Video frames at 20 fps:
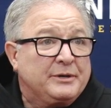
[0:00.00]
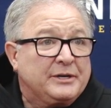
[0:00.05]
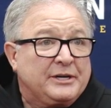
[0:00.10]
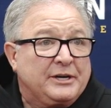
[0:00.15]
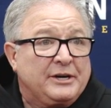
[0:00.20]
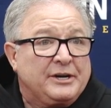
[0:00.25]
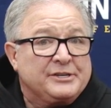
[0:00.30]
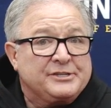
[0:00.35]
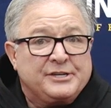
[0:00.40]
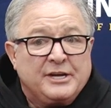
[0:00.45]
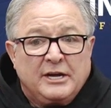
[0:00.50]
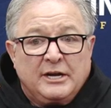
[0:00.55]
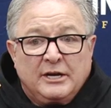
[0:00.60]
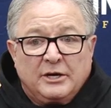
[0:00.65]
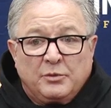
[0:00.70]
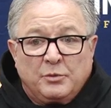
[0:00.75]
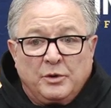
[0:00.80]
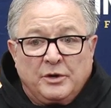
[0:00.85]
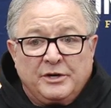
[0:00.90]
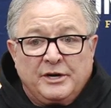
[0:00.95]
because
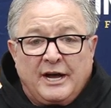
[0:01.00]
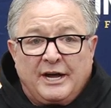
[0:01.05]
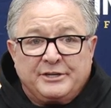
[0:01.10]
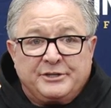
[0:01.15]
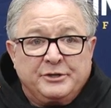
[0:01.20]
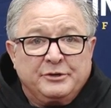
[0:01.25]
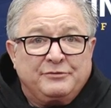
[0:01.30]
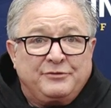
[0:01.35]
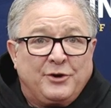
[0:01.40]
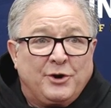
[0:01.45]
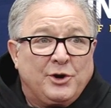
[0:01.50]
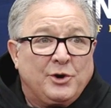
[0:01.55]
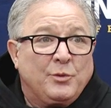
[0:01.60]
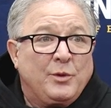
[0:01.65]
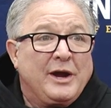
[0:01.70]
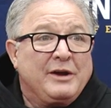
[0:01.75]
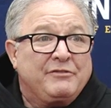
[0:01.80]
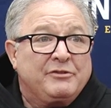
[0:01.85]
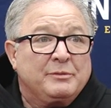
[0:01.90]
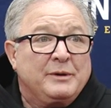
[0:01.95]
we're not too far
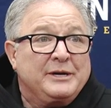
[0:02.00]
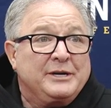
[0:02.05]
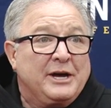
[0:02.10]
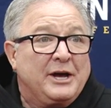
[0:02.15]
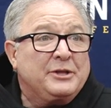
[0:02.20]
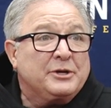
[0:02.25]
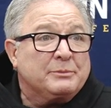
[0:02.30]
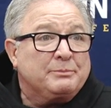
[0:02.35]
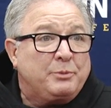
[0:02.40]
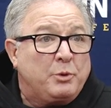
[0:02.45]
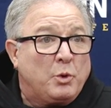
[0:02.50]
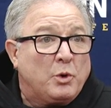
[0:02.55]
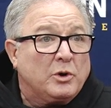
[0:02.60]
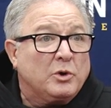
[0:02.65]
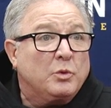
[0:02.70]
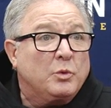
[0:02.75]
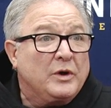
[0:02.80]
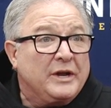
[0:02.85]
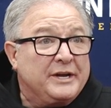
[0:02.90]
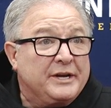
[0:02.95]
away from another
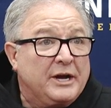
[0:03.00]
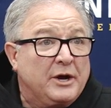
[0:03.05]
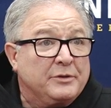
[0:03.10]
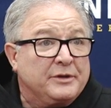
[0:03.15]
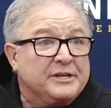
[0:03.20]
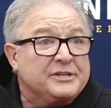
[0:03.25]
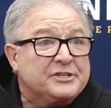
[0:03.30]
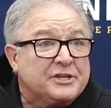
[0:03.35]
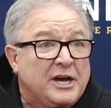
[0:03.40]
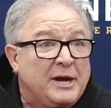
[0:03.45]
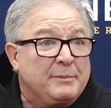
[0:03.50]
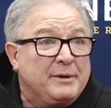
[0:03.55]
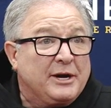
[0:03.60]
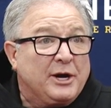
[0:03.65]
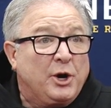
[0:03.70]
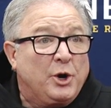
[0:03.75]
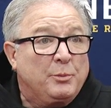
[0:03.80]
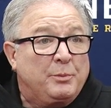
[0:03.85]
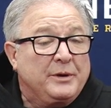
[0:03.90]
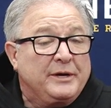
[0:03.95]
portal window that's
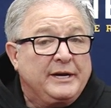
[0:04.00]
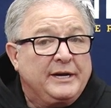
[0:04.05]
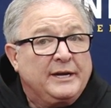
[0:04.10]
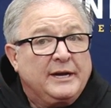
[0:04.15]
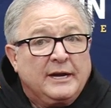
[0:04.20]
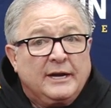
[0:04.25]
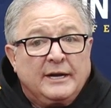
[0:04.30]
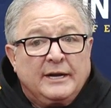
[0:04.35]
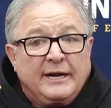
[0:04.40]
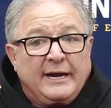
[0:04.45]
coming open.